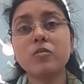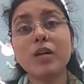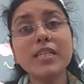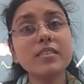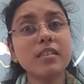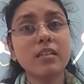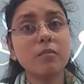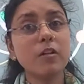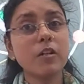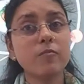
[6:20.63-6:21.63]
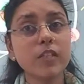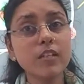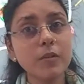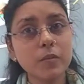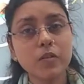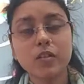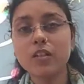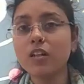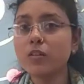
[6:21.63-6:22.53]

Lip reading: twice the number of the proton or